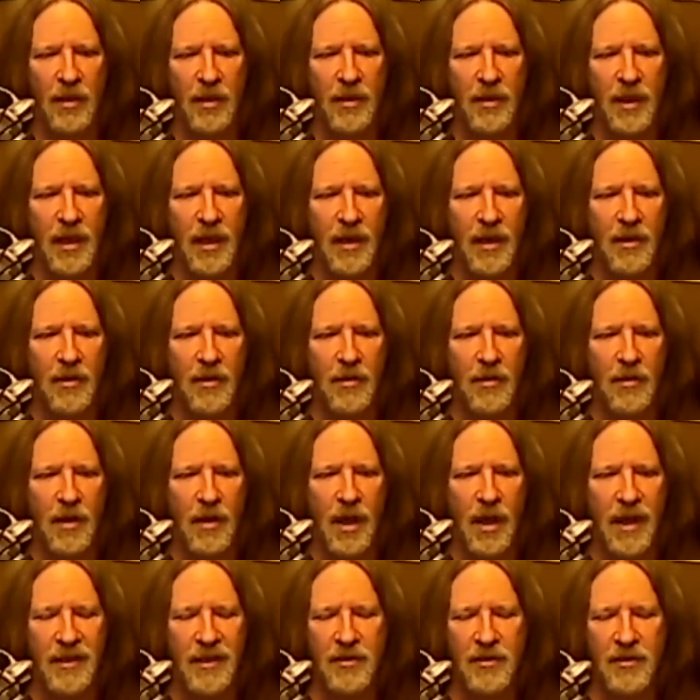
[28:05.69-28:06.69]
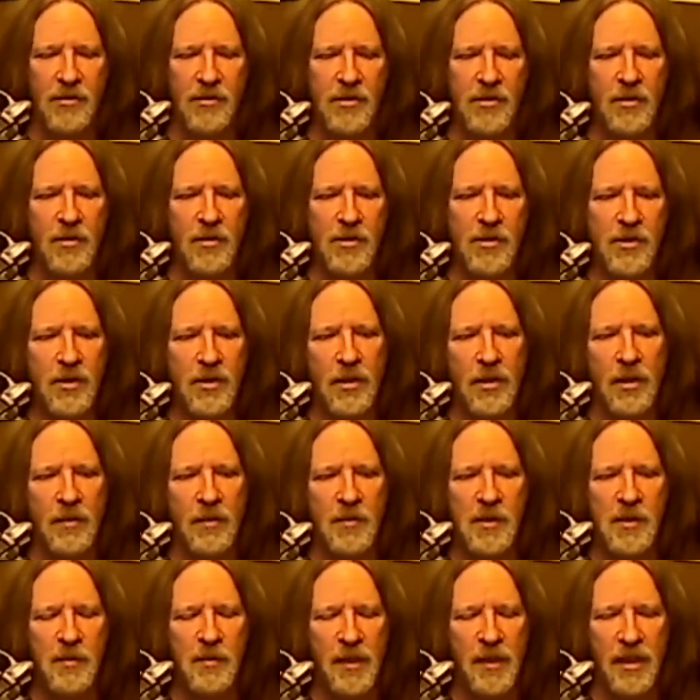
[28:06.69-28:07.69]
Now, I use those
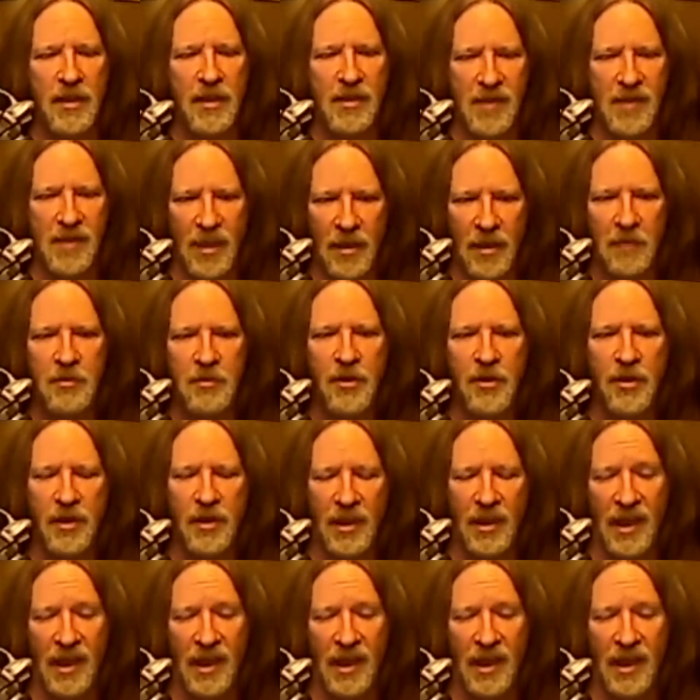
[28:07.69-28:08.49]
terms because input